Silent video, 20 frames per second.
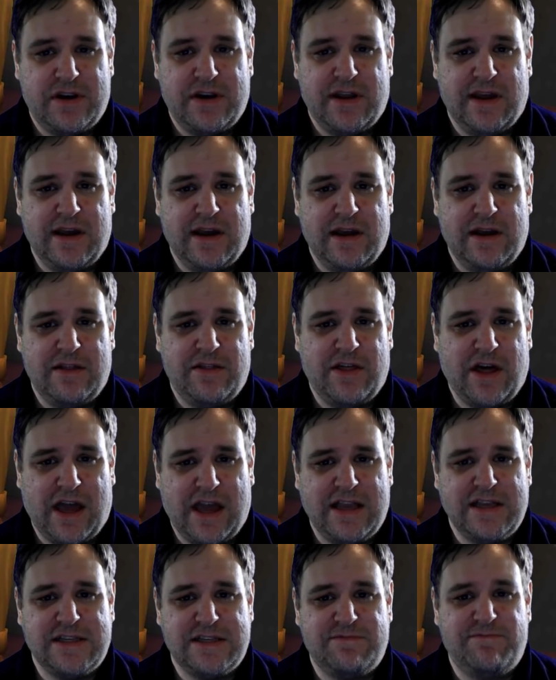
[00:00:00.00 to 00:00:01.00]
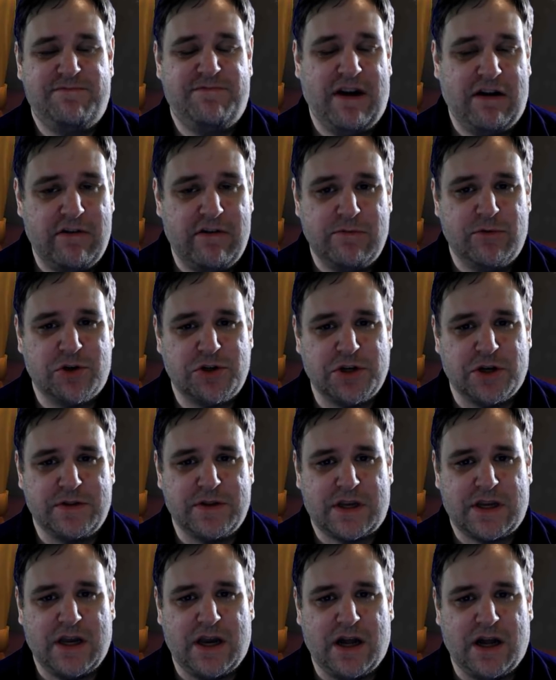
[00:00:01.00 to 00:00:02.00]
That is very much on the
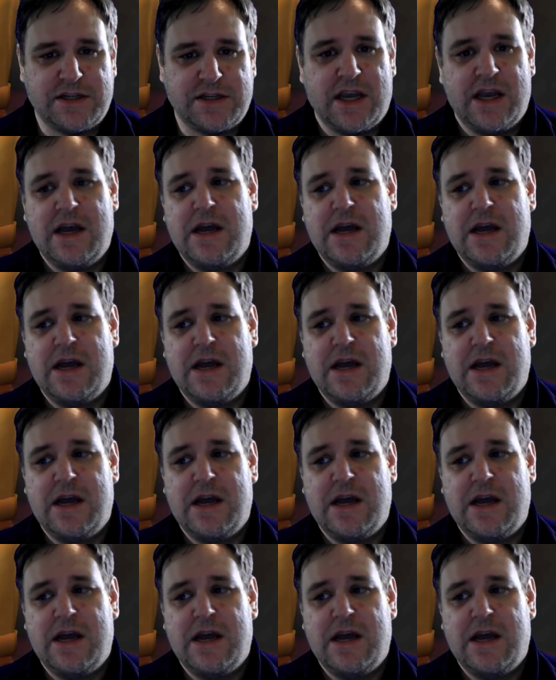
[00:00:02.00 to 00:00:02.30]
cards.